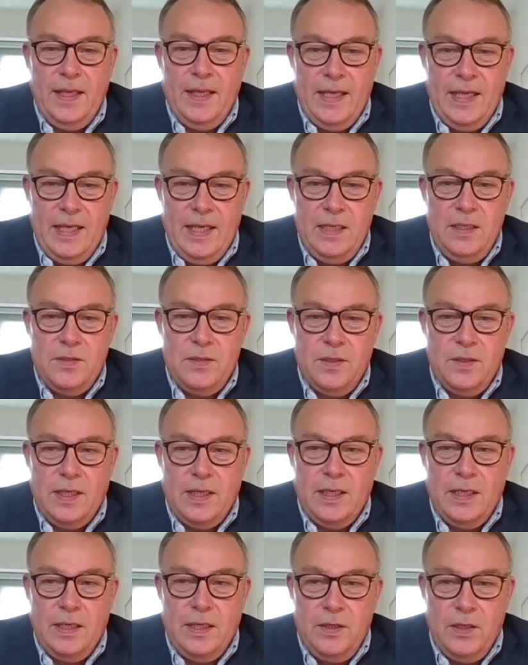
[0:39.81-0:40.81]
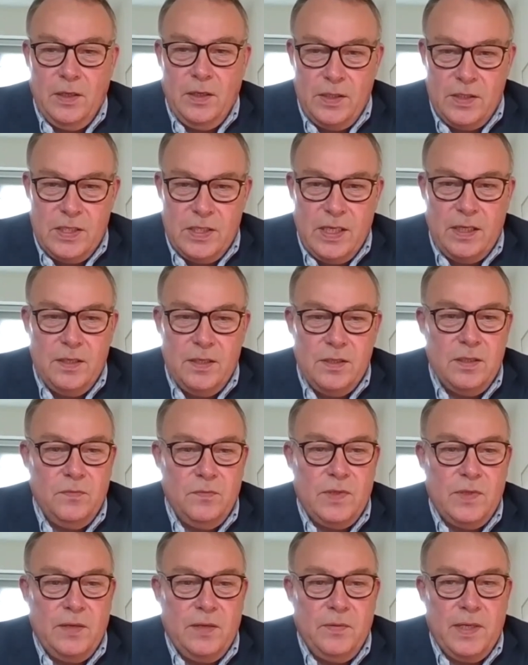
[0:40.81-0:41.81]
and
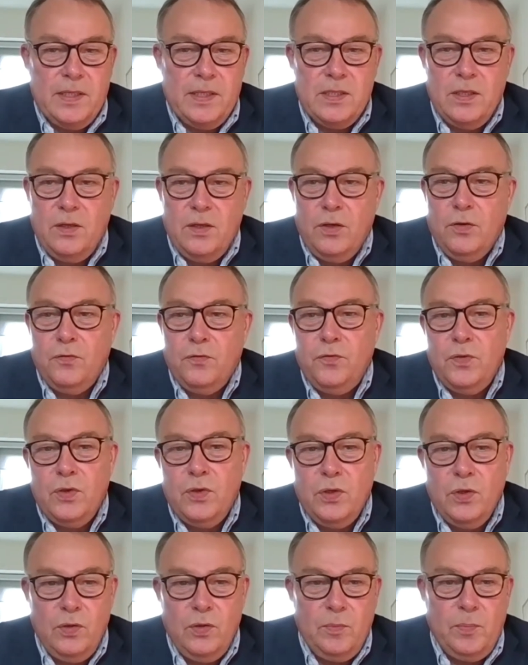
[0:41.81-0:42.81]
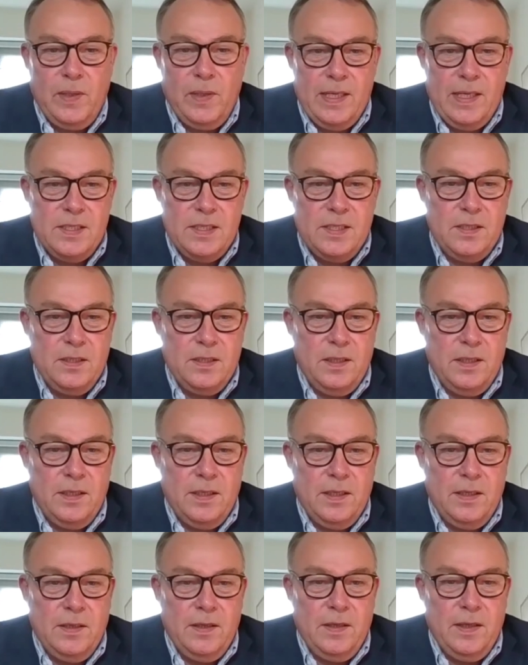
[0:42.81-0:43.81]
non-executive director of Coloplast,
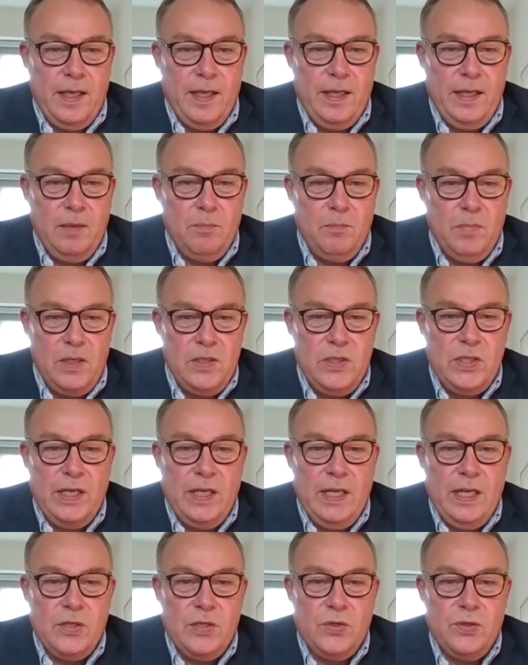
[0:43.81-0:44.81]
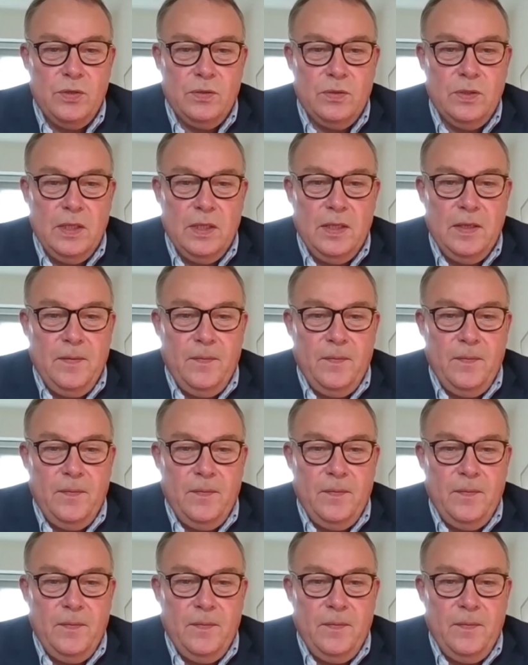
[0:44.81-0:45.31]
a multinational